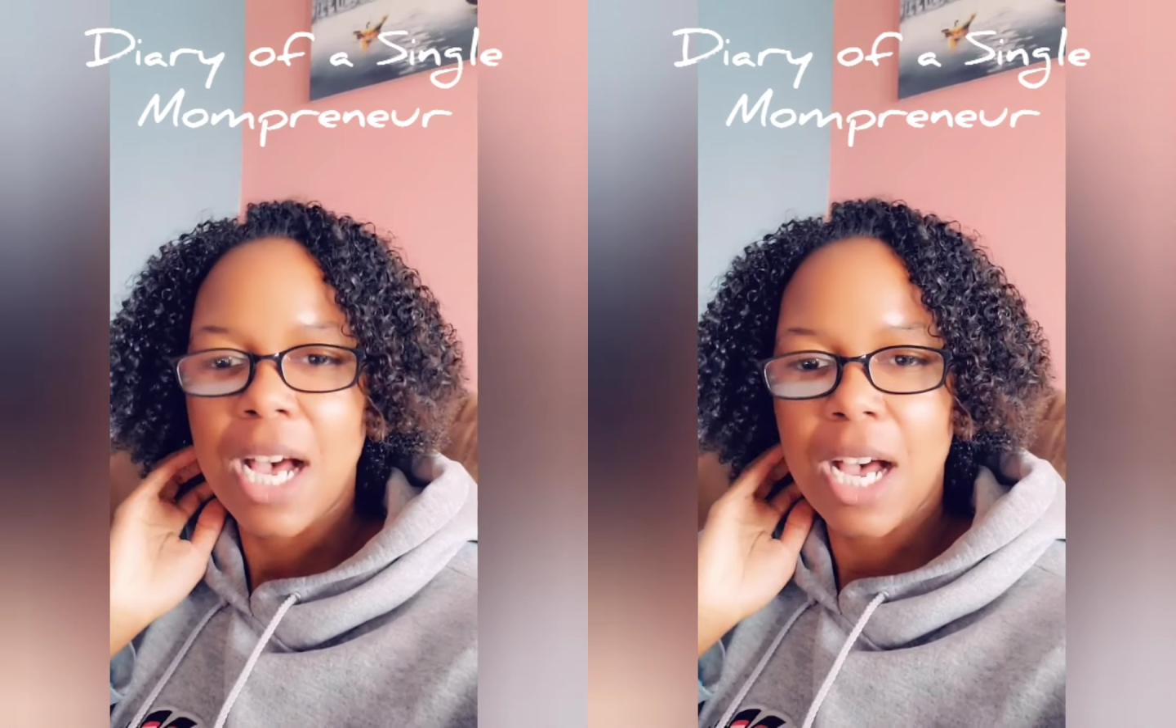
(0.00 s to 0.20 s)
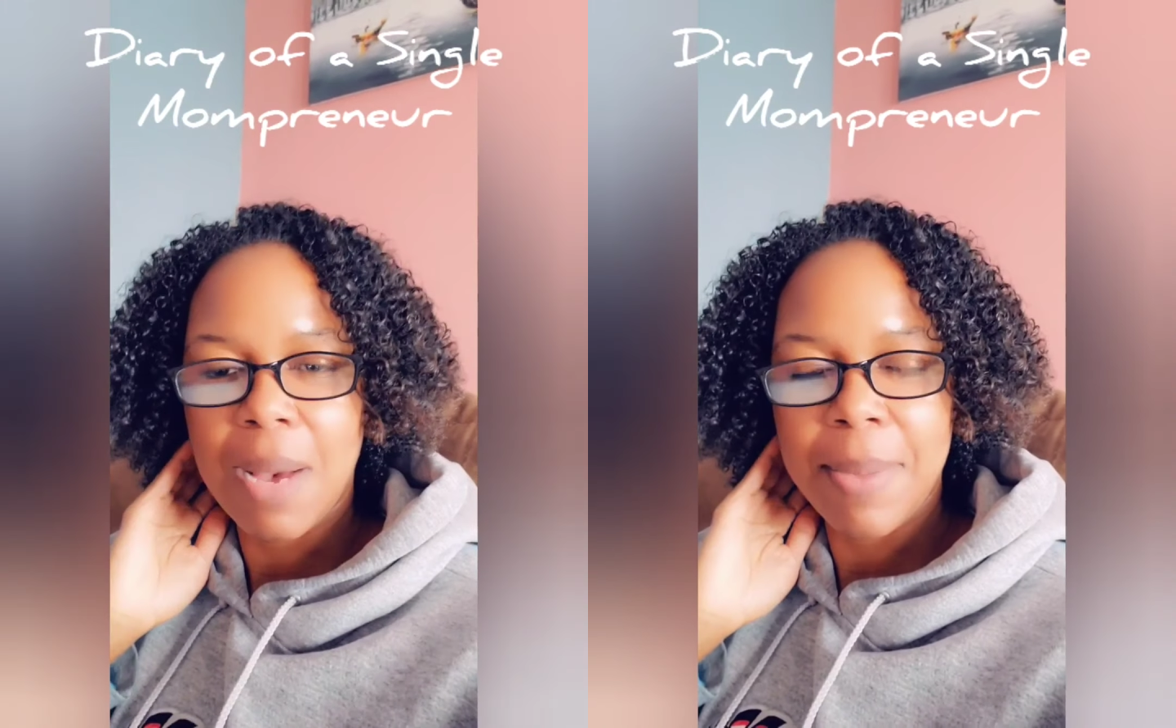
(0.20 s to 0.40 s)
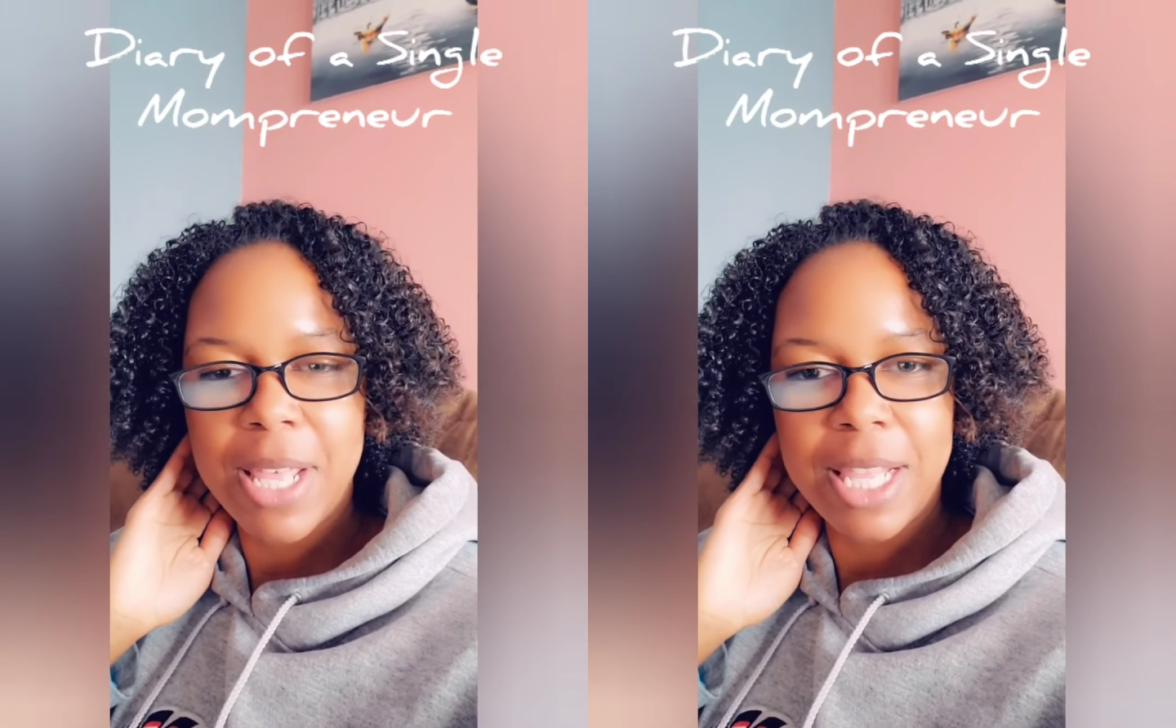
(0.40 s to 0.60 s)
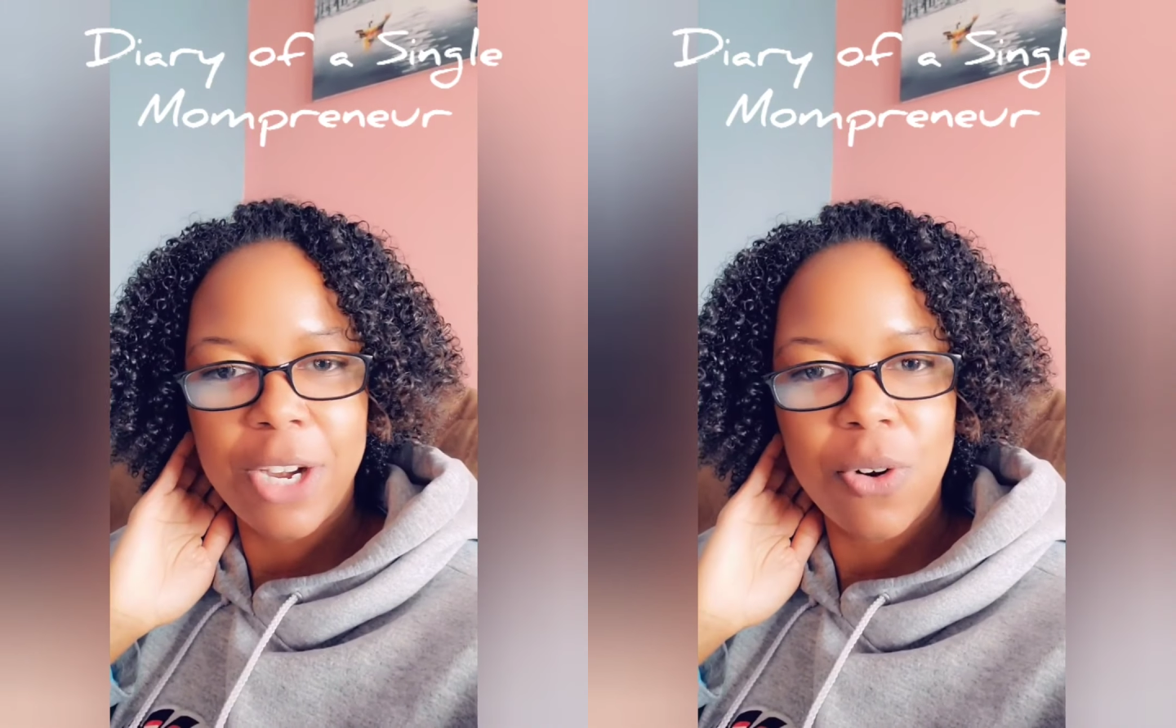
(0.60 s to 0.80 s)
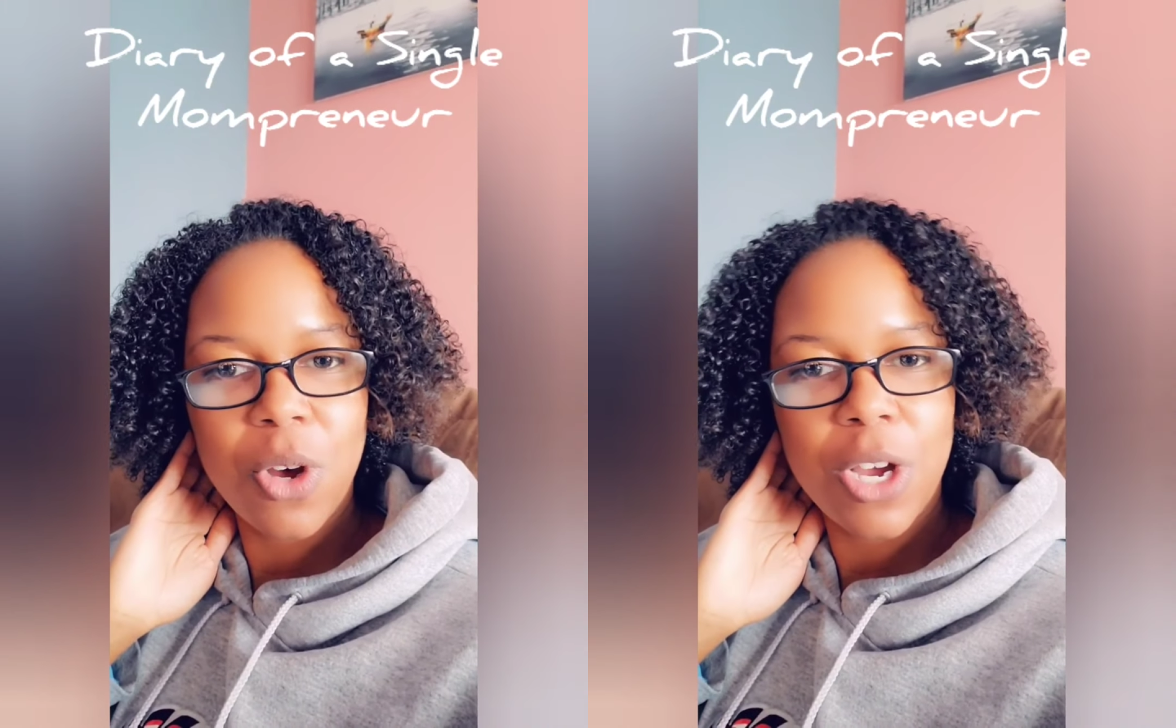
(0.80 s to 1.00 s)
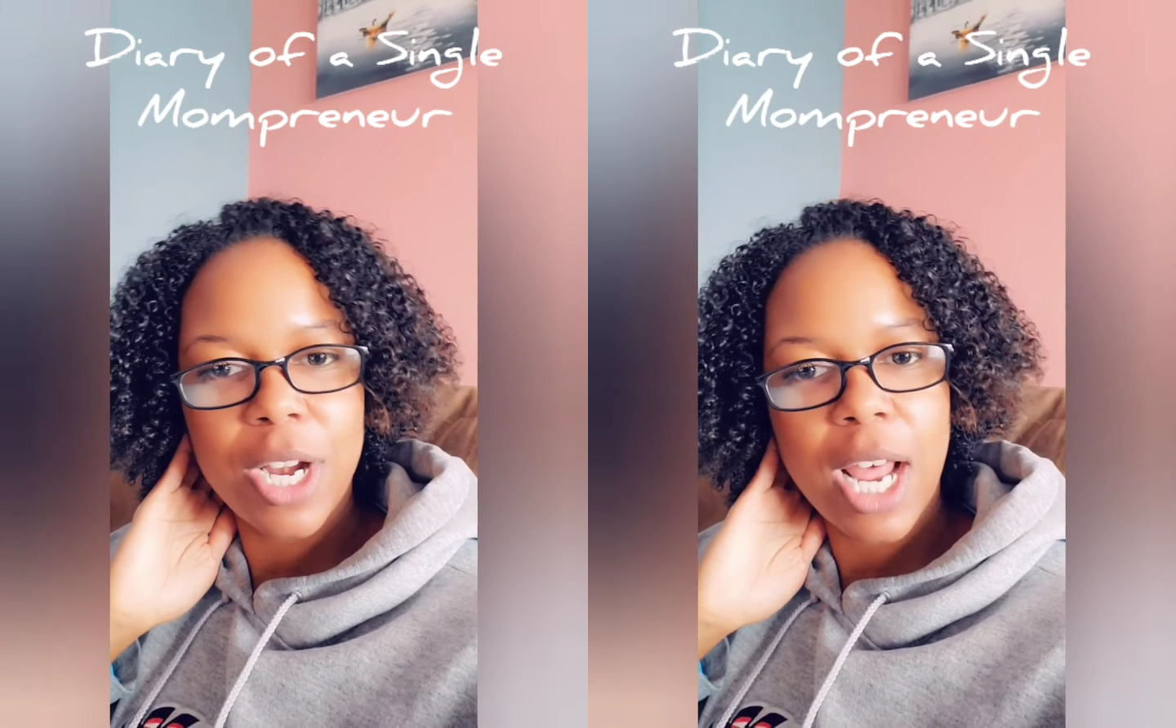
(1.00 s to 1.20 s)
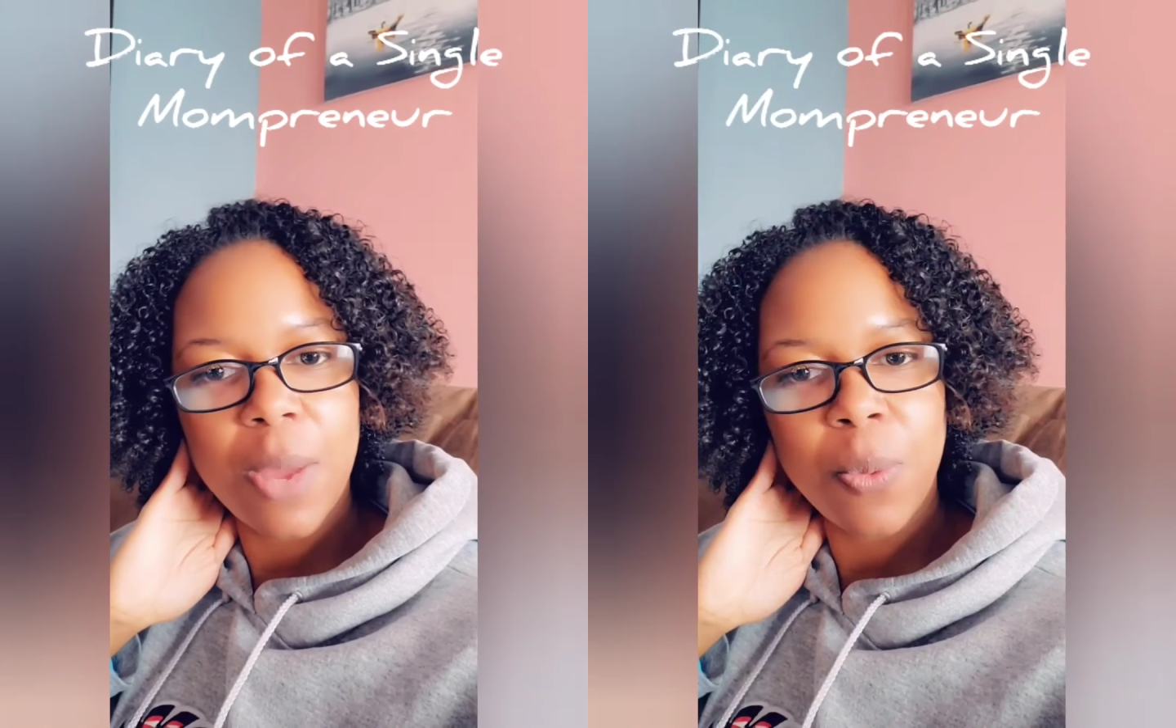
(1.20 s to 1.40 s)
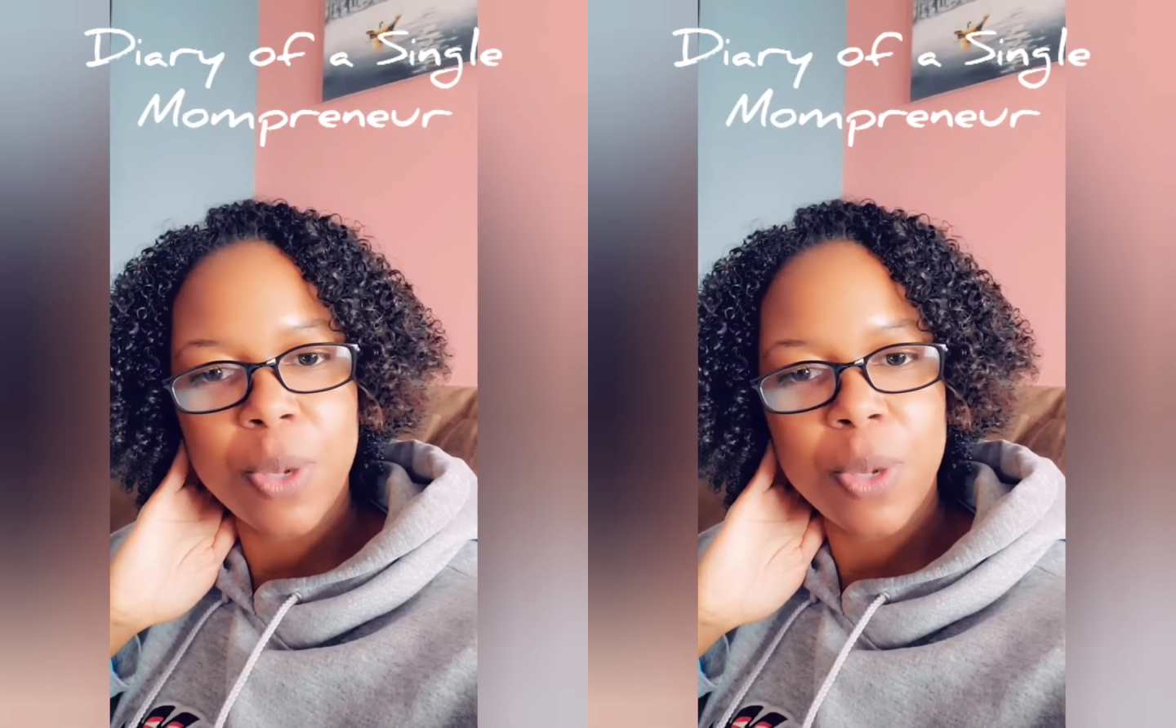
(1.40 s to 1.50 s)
And then later on, I